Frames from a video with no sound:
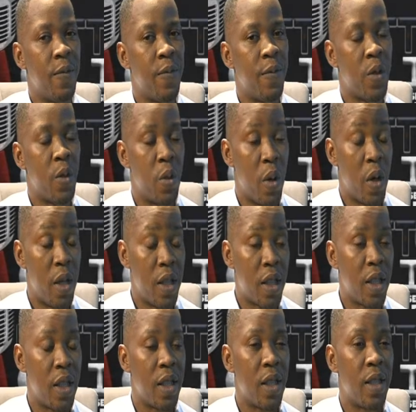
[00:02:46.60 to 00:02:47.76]
swelled,
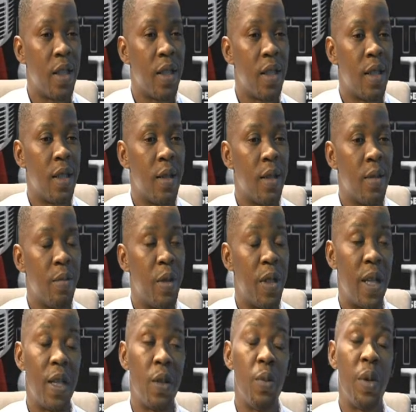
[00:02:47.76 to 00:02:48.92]

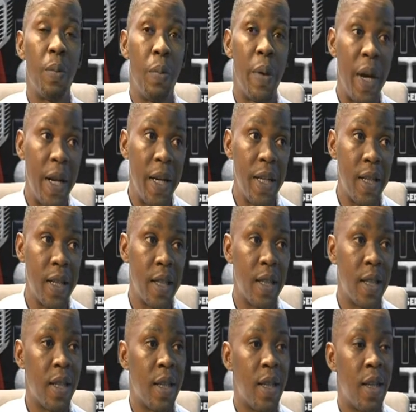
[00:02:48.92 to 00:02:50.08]
present with pain
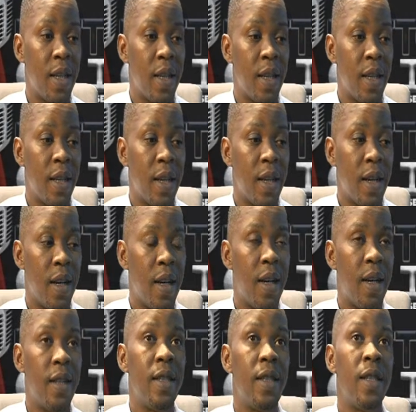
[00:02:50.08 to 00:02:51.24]

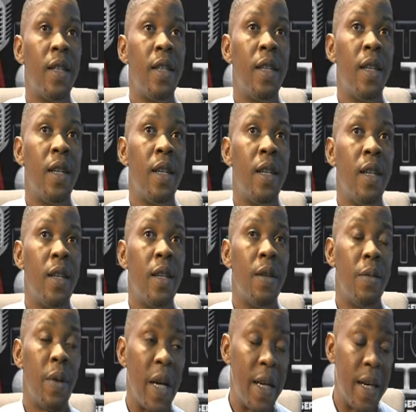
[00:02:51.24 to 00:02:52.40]
and
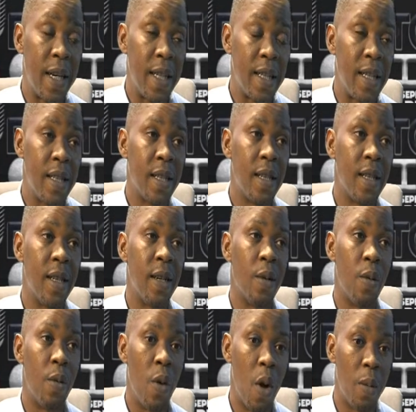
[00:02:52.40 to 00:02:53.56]
redness,
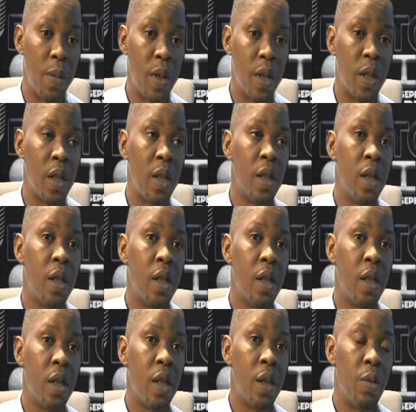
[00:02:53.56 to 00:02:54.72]
warmed,
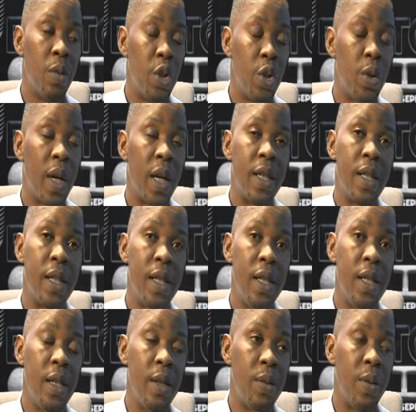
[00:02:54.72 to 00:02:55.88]
which you can
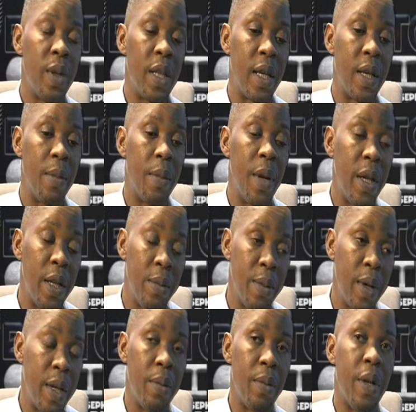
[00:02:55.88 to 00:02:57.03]
see with
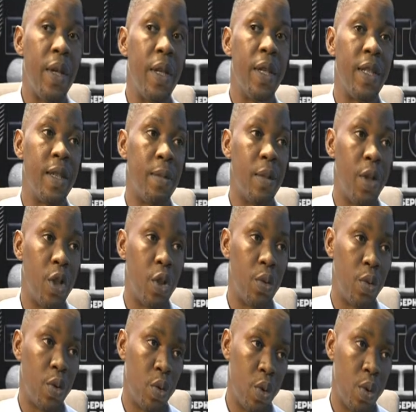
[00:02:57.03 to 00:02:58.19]
many examinations we
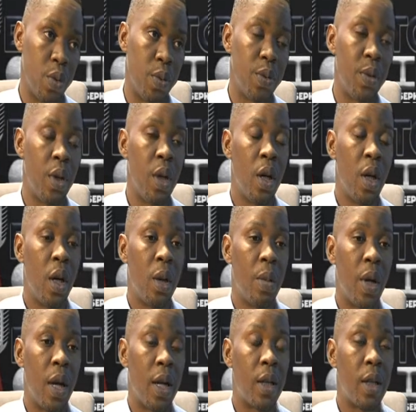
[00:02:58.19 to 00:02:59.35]
do.
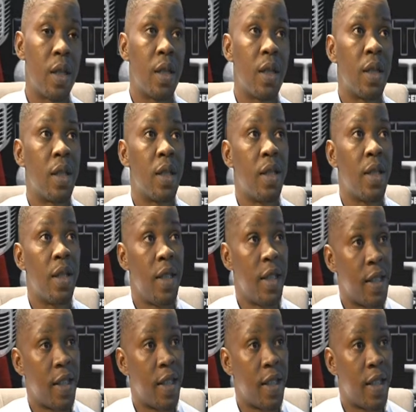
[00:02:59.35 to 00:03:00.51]
But
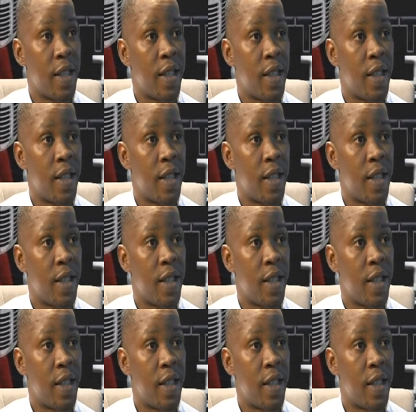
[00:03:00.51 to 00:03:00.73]
this